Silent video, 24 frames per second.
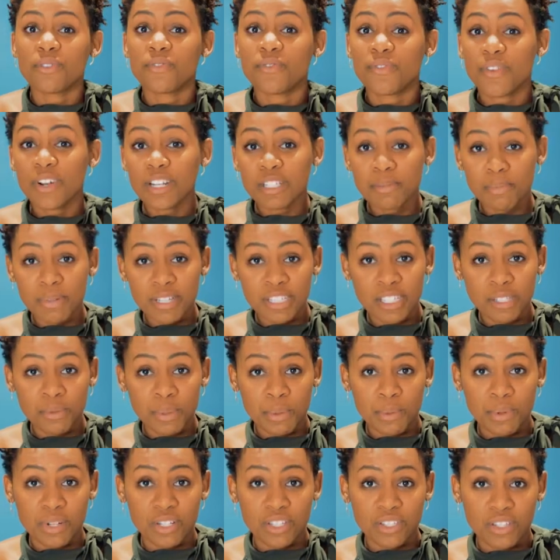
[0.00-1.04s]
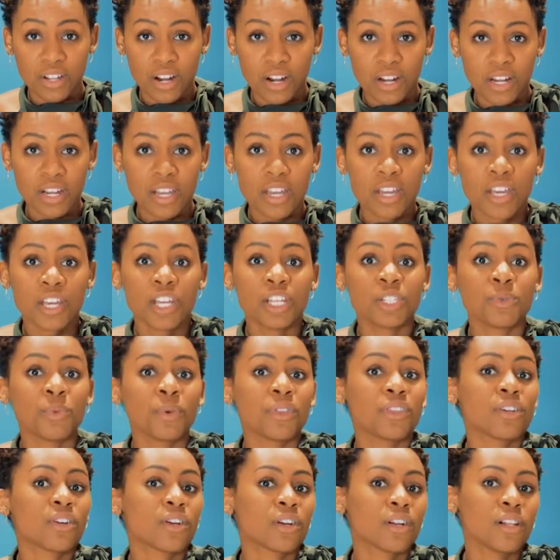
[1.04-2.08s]
One of the first places we wanna start is
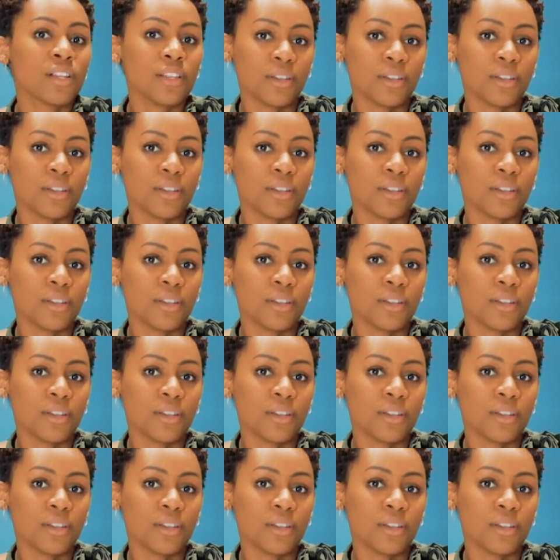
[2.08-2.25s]
with your